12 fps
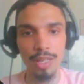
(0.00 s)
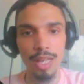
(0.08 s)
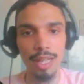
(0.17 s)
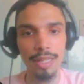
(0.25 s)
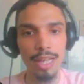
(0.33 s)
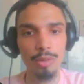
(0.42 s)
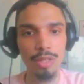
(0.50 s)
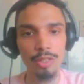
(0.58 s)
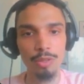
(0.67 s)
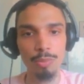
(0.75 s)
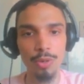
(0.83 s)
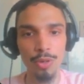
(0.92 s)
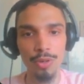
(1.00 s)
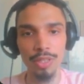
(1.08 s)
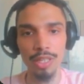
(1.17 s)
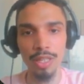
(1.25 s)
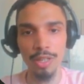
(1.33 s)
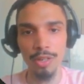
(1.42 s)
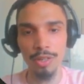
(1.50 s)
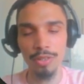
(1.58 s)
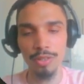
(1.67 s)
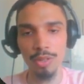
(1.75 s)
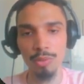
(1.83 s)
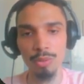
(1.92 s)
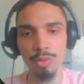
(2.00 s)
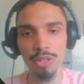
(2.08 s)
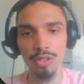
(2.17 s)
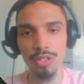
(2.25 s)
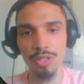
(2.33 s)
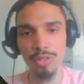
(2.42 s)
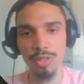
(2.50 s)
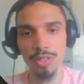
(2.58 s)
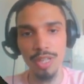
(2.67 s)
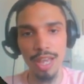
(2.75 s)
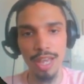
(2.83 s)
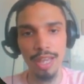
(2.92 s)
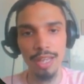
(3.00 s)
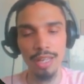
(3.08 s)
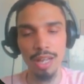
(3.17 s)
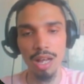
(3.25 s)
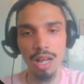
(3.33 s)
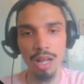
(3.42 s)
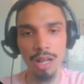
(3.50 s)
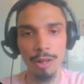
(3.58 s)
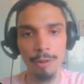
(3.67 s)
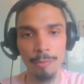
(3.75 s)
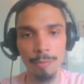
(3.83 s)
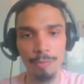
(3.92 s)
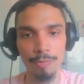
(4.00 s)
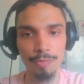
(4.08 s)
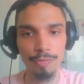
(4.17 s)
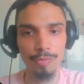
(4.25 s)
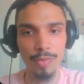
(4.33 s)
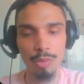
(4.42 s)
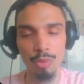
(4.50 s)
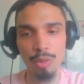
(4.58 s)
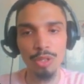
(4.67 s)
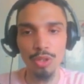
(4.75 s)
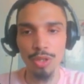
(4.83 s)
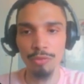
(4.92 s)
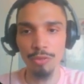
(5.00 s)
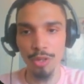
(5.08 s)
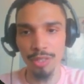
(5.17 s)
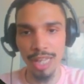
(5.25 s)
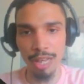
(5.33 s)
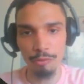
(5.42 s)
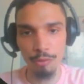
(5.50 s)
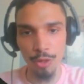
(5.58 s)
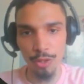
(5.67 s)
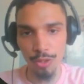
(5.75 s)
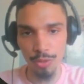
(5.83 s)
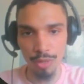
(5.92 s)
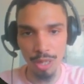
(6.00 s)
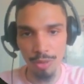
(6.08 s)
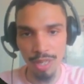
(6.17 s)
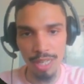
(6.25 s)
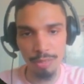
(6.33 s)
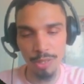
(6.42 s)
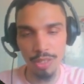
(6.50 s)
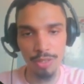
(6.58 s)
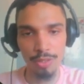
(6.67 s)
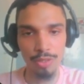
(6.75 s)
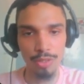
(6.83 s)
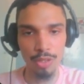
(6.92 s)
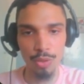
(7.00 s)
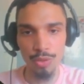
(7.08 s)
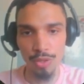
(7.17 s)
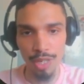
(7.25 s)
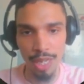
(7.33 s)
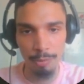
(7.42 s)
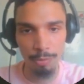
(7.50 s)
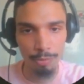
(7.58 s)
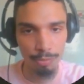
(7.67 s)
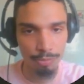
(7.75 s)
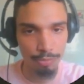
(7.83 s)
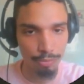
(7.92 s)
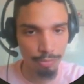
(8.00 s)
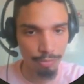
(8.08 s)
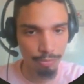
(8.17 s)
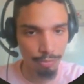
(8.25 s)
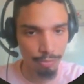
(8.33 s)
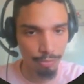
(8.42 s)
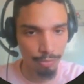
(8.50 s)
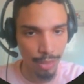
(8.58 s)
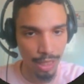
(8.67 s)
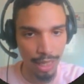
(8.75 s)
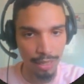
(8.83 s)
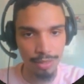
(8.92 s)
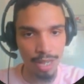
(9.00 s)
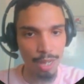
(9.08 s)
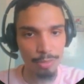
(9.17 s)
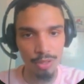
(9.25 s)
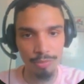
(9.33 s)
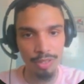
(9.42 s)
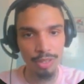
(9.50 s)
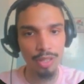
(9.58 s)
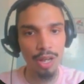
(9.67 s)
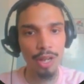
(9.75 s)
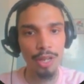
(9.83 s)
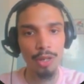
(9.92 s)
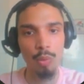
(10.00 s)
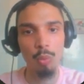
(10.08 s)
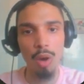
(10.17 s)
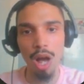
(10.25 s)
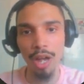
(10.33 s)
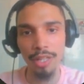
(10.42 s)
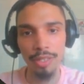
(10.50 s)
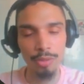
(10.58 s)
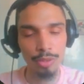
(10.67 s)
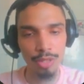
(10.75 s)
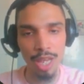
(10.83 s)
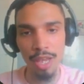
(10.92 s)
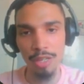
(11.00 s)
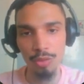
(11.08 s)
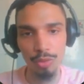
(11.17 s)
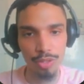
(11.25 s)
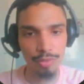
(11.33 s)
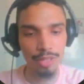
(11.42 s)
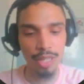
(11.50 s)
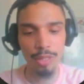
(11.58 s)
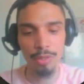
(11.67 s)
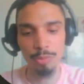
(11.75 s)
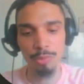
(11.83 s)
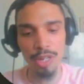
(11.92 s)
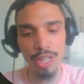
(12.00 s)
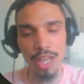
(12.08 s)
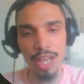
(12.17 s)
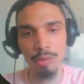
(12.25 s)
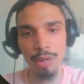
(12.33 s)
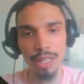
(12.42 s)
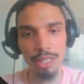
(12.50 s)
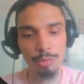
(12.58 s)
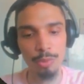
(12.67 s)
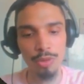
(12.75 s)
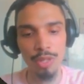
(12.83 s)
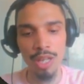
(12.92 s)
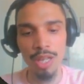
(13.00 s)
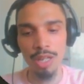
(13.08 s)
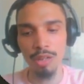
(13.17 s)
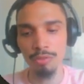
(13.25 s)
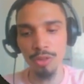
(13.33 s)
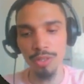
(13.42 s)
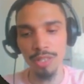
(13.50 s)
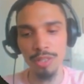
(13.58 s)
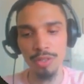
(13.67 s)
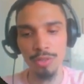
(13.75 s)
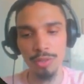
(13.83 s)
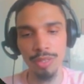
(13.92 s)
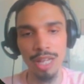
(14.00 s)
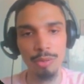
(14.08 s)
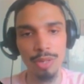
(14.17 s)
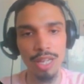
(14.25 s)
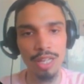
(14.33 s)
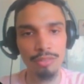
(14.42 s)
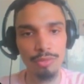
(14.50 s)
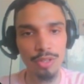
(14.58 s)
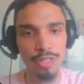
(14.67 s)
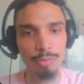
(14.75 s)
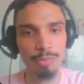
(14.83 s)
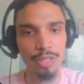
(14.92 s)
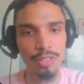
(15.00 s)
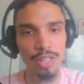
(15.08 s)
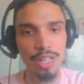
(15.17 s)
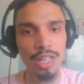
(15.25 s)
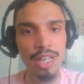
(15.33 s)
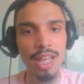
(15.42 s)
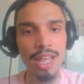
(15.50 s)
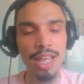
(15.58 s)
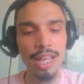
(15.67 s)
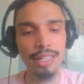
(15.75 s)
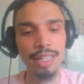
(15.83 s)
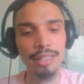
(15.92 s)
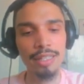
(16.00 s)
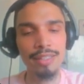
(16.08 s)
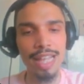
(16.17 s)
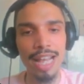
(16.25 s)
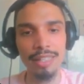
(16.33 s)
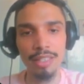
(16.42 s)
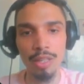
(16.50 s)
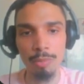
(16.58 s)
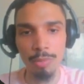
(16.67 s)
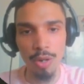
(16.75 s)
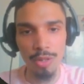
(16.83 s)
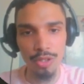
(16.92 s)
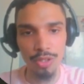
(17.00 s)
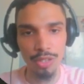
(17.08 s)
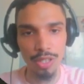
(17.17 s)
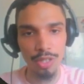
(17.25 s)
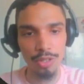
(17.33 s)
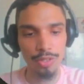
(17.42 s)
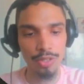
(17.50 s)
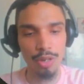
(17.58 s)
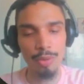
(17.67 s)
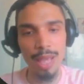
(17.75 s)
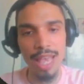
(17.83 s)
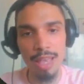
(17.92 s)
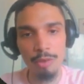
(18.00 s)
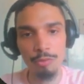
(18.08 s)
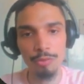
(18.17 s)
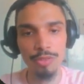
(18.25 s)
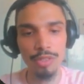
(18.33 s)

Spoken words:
And now let's put here. So we want just to say we want to convert that first to lowercase because the user can type something like y in case or something else, but let's convert this to lowercase for simplicity. And then let's add a comparison here. So if